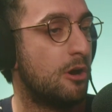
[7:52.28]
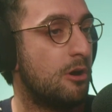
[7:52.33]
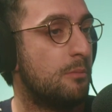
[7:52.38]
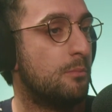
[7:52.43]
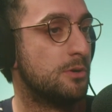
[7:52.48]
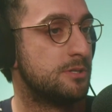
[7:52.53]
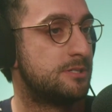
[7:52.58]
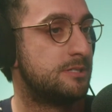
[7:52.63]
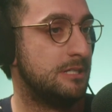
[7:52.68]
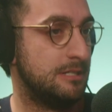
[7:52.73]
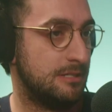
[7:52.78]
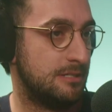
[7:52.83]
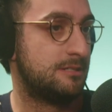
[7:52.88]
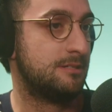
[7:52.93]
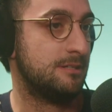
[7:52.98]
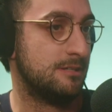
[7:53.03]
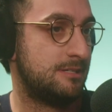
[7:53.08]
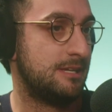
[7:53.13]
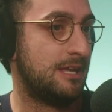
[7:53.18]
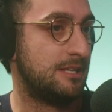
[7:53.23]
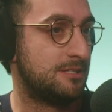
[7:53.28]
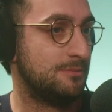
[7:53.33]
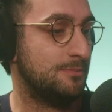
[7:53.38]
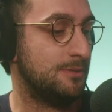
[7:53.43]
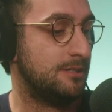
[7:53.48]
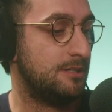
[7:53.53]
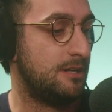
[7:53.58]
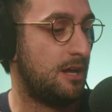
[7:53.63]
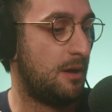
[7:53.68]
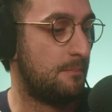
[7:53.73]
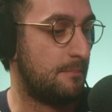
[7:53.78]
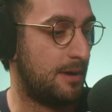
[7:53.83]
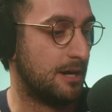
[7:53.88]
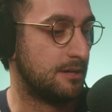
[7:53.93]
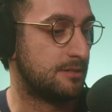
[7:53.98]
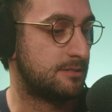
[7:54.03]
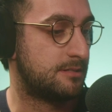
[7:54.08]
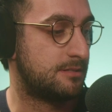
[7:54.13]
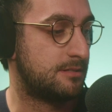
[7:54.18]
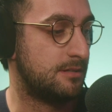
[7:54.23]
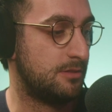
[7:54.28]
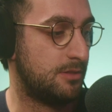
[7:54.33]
a more sinister sentiment amongst